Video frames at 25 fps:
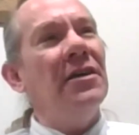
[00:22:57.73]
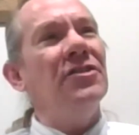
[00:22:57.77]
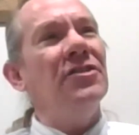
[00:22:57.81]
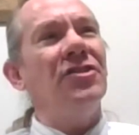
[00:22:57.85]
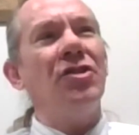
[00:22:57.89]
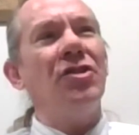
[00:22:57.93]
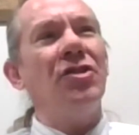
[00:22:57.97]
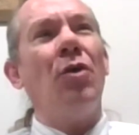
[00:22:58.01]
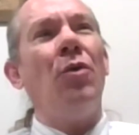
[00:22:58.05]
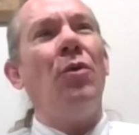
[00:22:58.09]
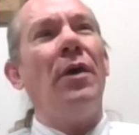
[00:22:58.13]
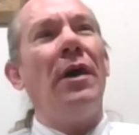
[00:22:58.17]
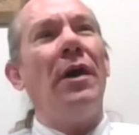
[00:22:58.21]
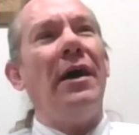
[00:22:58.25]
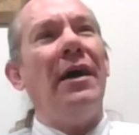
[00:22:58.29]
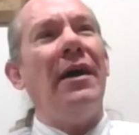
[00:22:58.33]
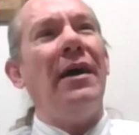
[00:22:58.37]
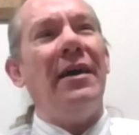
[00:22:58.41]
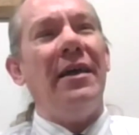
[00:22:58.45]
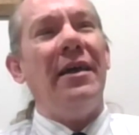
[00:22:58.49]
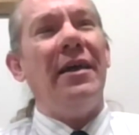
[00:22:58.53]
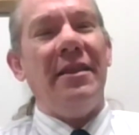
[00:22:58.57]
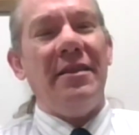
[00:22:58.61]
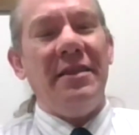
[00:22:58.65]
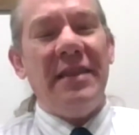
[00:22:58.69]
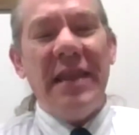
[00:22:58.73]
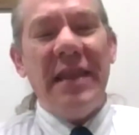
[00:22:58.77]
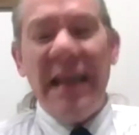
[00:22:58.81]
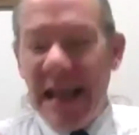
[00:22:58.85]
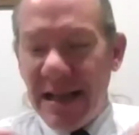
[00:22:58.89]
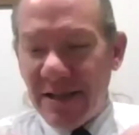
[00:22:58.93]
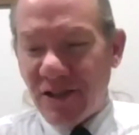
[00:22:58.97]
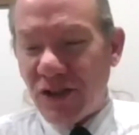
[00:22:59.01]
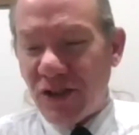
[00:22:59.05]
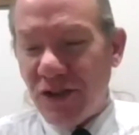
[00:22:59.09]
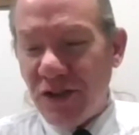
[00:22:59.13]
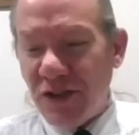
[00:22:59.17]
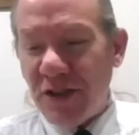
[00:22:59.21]
So the
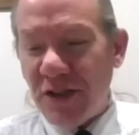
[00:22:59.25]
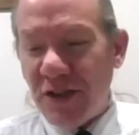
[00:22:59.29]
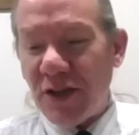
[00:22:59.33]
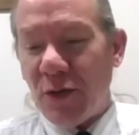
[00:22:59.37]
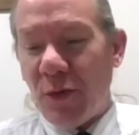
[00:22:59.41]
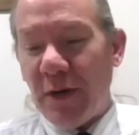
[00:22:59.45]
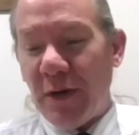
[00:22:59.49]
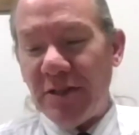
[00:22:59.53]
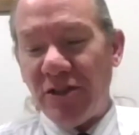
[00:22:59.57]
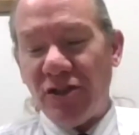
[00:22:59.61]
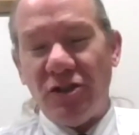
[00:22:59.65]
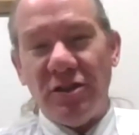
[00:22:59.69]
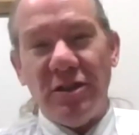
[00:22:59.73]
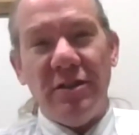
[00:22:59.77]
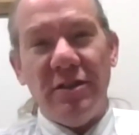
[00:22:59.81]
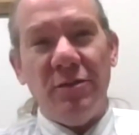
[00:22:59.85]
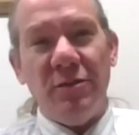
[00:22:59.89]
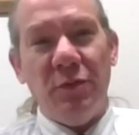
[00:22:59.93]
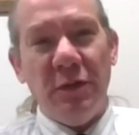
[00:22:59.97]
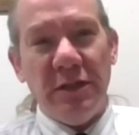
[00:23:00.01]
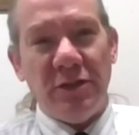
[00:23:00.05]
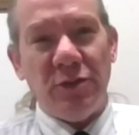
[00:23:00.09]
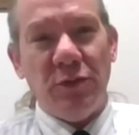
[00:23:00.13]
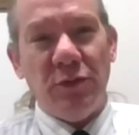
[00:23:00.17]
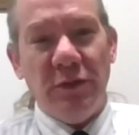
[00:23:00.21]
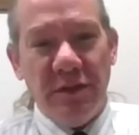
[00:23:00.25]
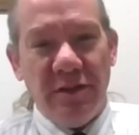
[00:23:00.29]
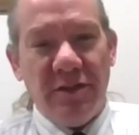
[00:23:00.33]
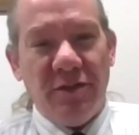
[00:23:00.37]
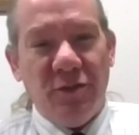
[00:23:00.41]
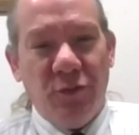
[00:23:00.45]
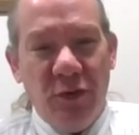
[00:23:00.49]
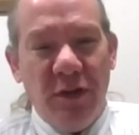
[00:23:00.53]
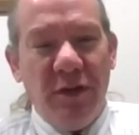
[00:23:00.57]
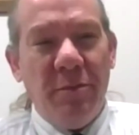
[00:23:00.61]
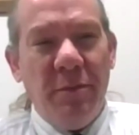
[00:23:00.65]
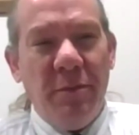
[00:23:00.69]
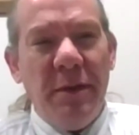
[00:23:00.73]
answer to the question, which
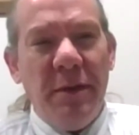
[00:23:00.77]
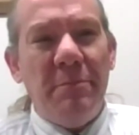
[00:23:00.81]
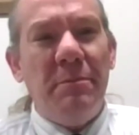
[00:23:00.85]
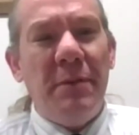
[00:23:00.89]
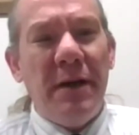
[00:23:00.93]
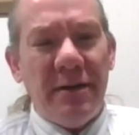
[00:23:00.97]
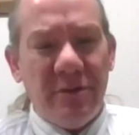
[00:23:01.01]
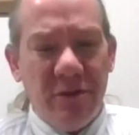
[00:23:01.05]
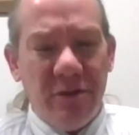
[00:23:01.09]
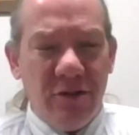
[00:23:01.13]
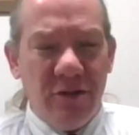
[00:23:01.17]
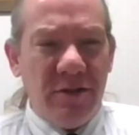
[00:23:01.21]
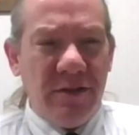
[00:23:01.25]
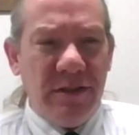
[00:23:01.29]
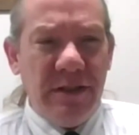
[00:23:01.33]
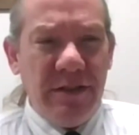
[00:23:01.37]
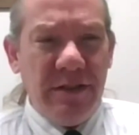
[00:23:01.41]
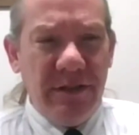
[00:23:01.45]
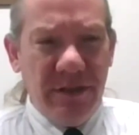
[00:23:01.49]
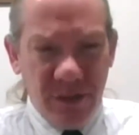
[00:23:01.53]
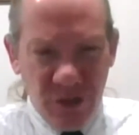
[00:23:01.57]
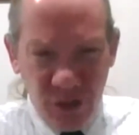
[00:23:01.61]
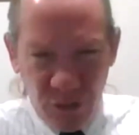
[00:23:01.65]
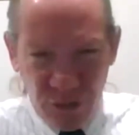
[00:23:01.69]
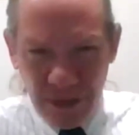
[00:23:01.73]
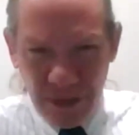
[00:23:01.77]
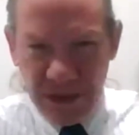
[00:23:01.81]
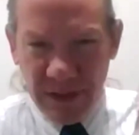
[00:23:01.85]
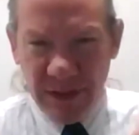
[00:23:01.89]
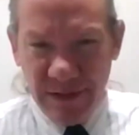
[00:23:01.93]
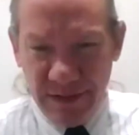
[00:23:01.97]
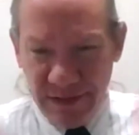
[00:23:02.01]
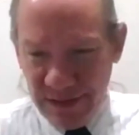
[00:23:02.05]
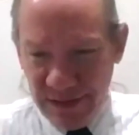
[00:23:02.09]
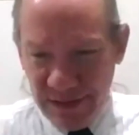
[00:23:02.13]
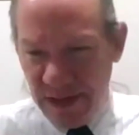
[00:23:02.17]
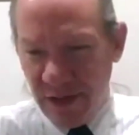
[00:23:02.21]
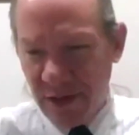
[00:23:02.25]
was, would it be better to do
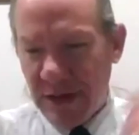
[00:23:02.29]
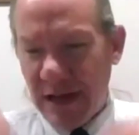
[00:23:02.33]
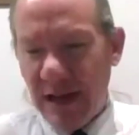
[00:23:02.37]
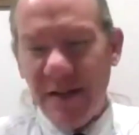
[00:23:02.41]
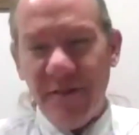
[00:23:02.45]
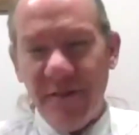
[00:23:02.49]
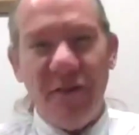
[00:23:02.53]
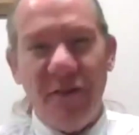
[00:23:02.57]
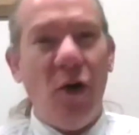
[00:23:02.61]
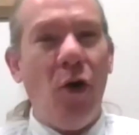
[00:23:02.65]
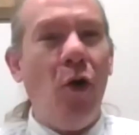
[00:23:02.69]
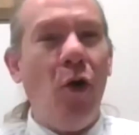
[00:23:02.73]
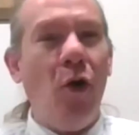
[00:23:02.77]
the kind of a